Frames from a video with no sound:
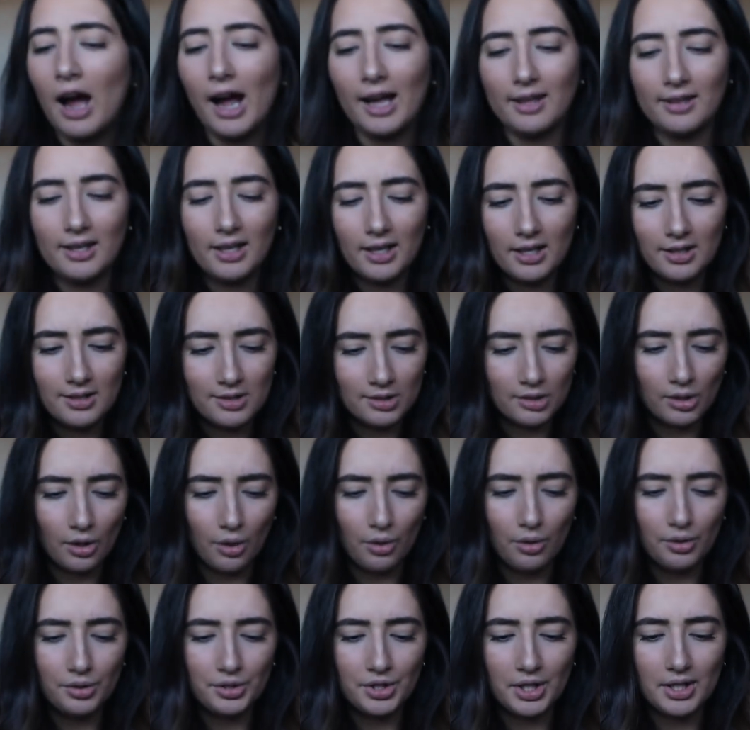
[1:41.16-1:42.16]
I think it's
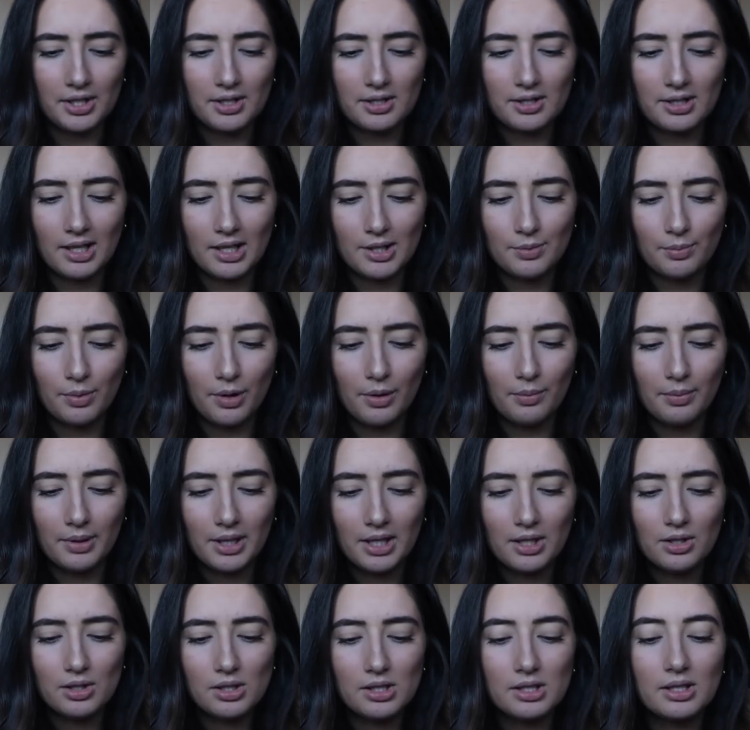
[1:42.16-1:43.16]
gorgeous. That's
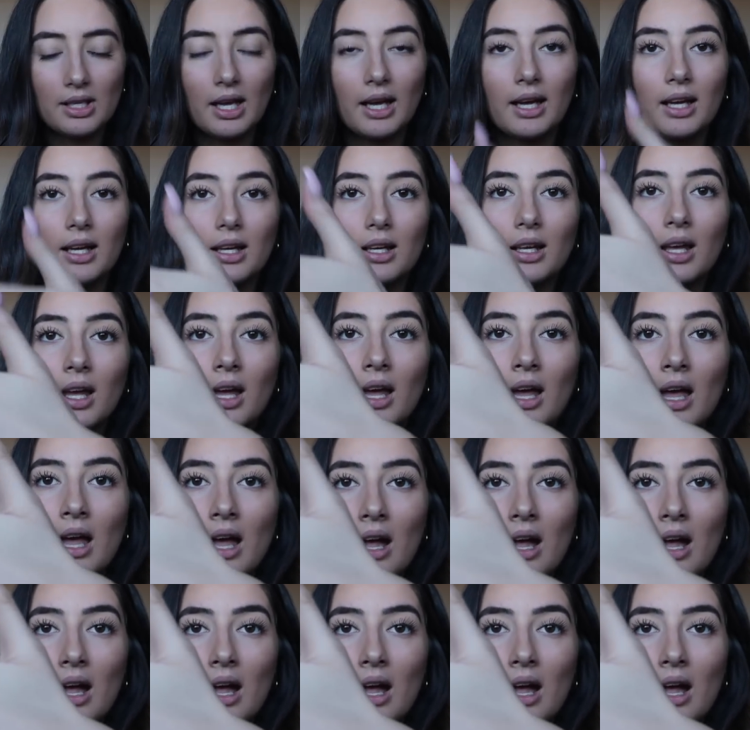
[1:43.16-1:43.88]
probably just like